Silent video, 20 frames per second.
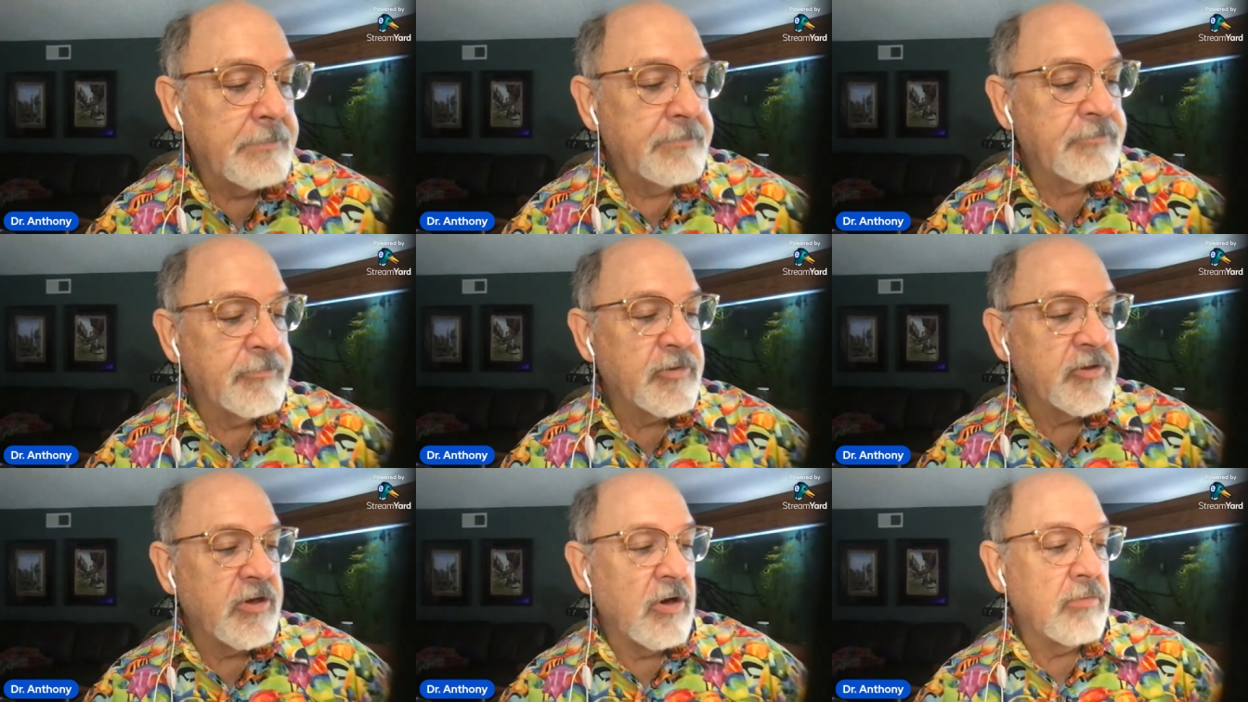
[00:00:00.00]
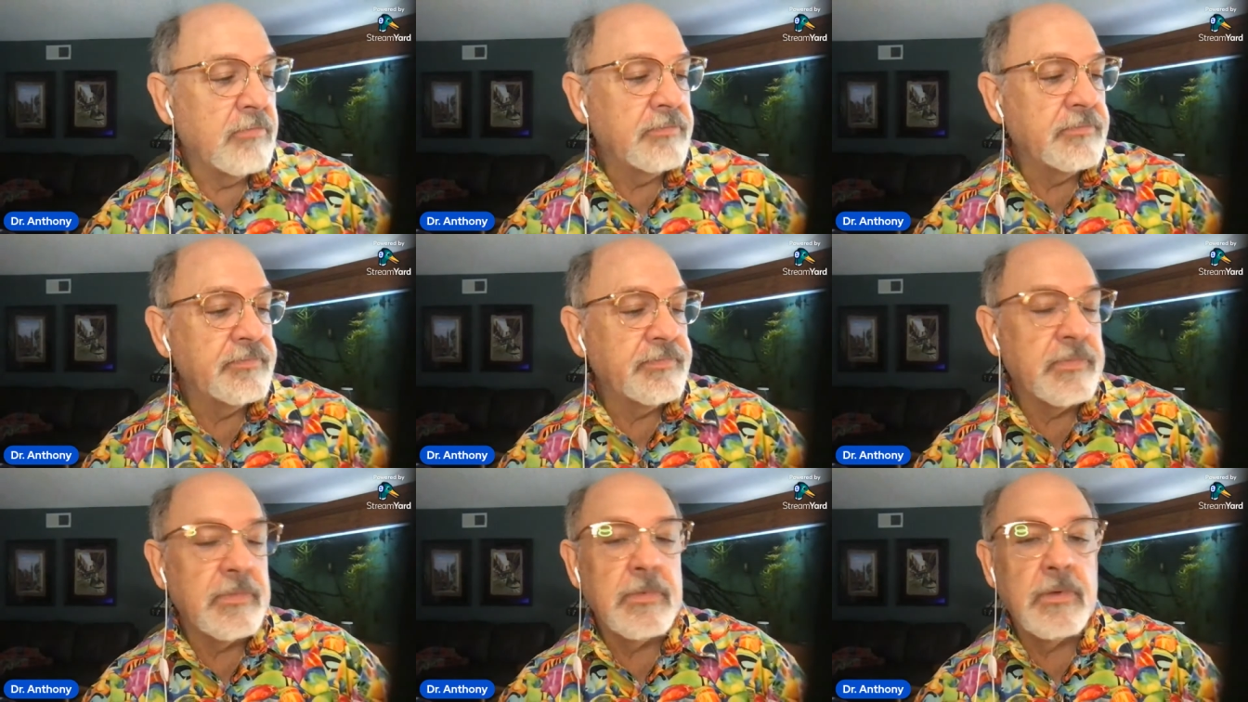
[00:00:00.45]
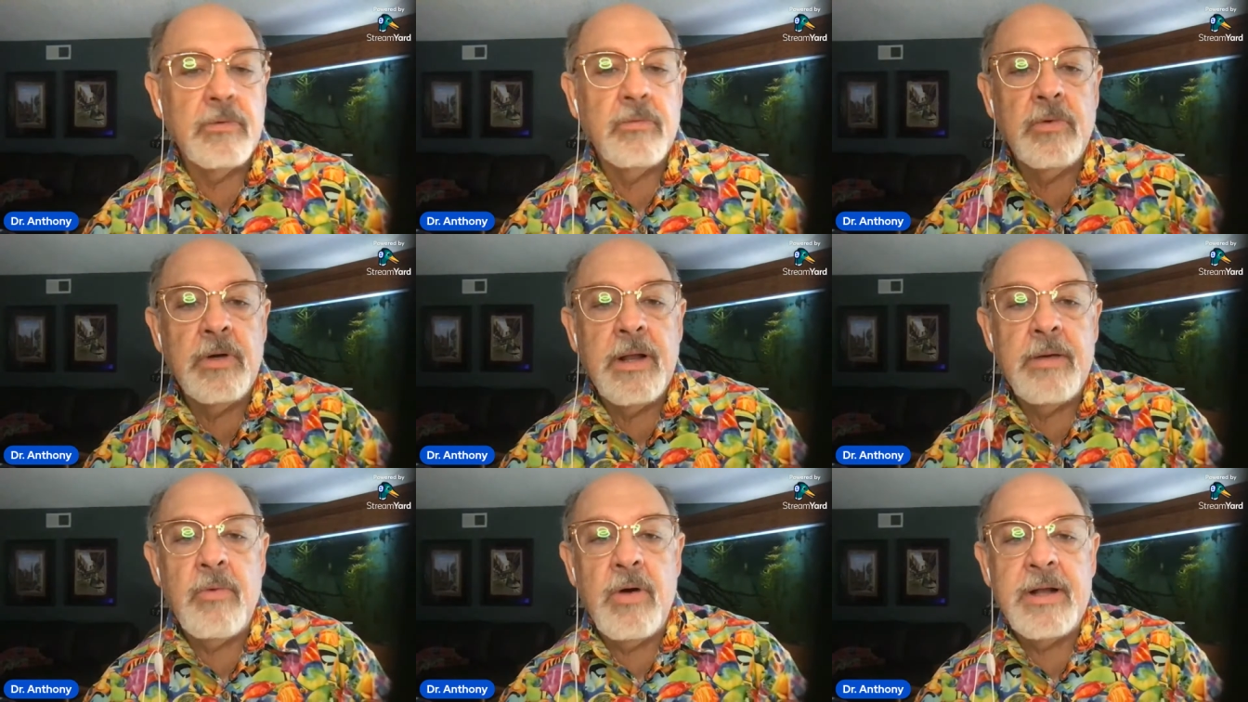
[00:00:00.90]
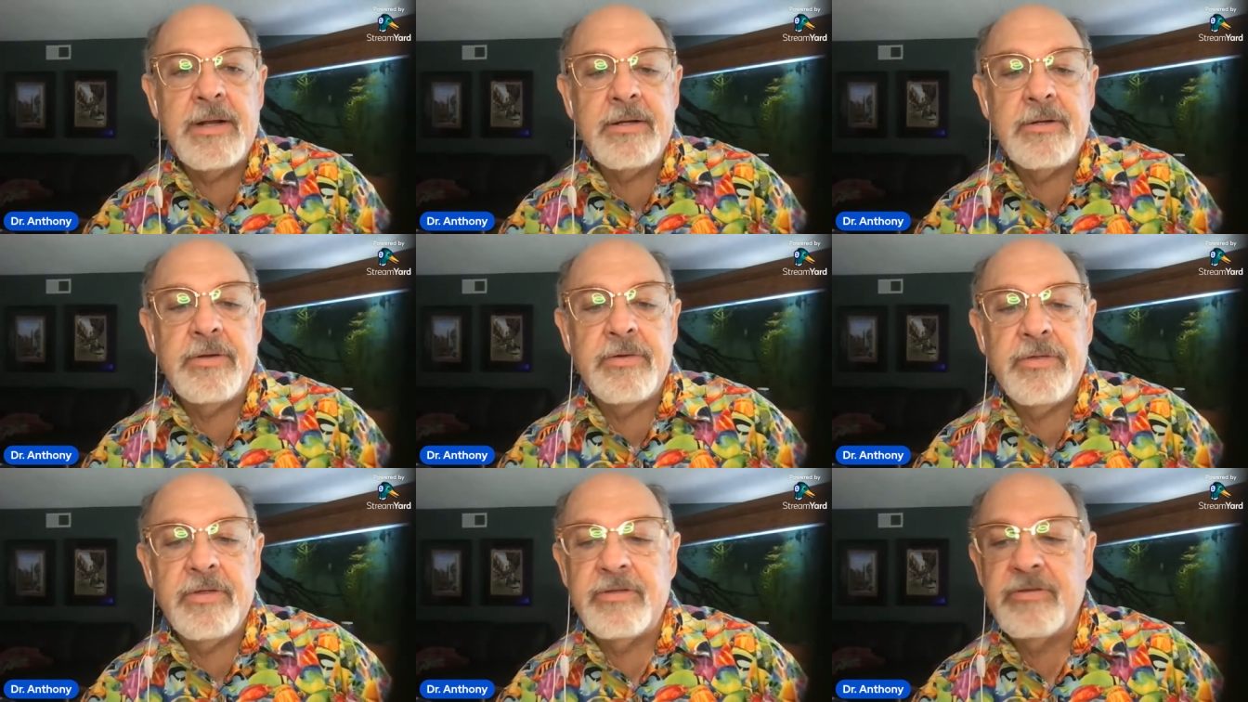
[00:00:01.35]
So what I want to
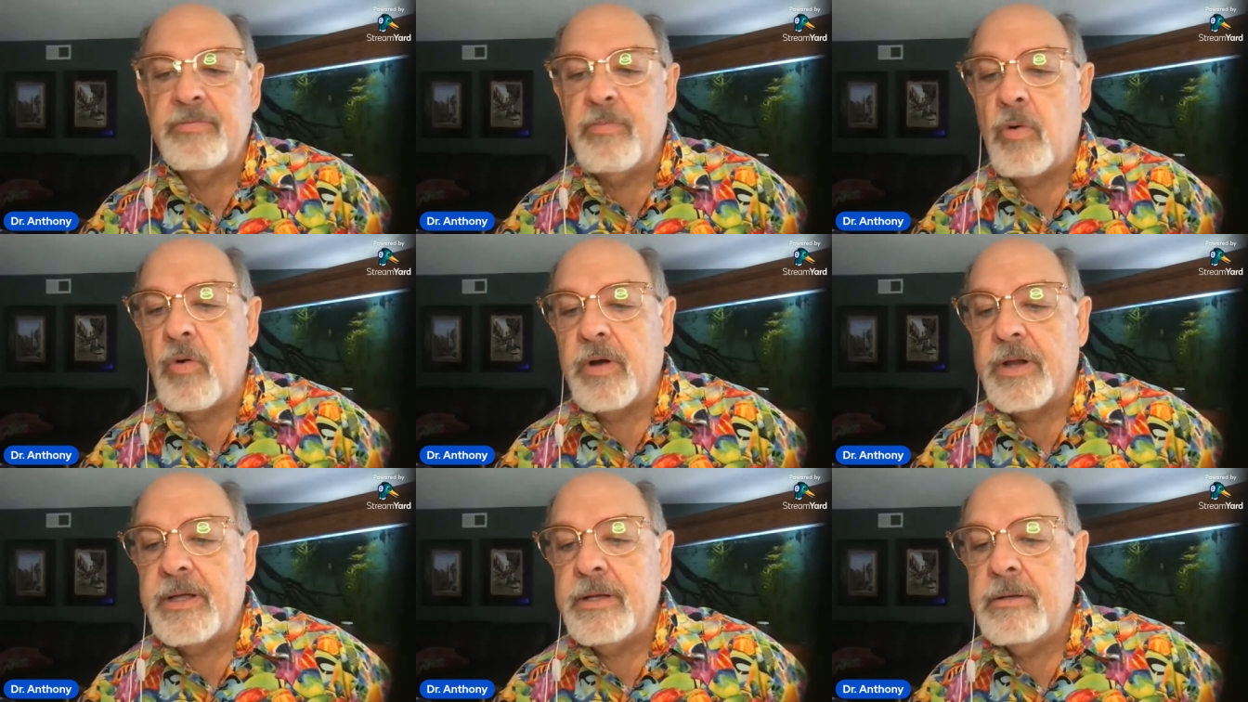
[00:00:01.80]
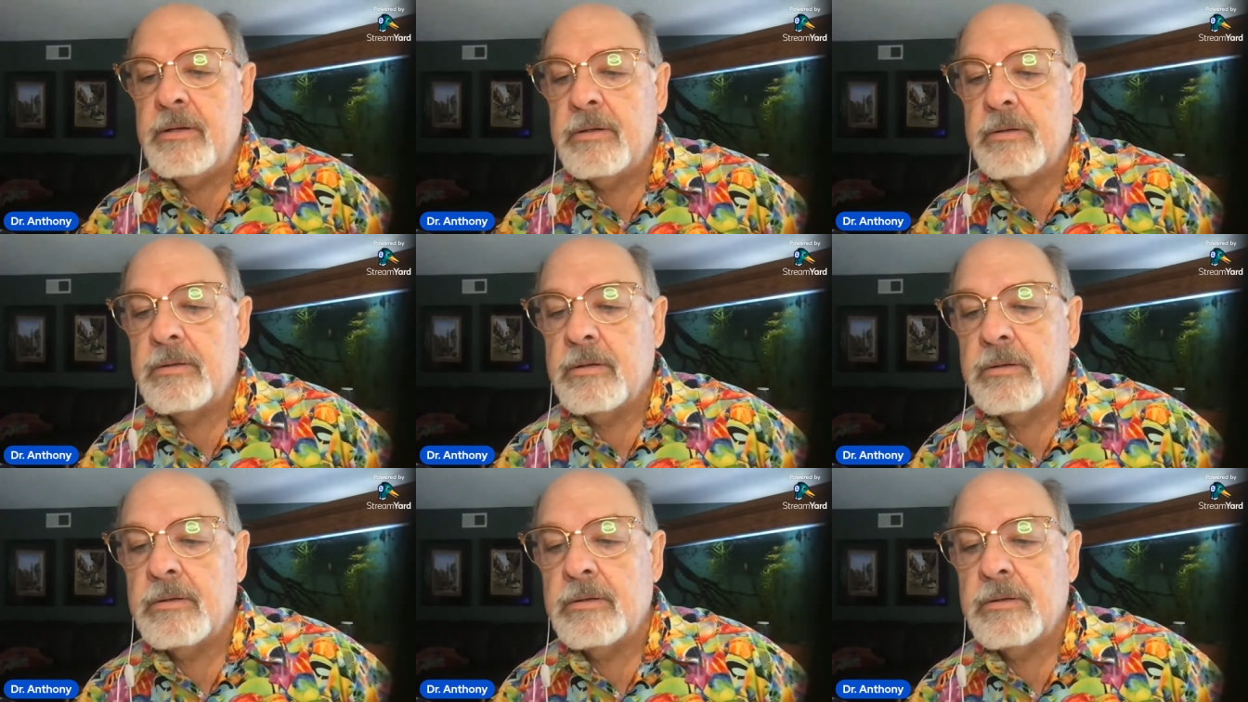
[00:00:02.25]
do this morning,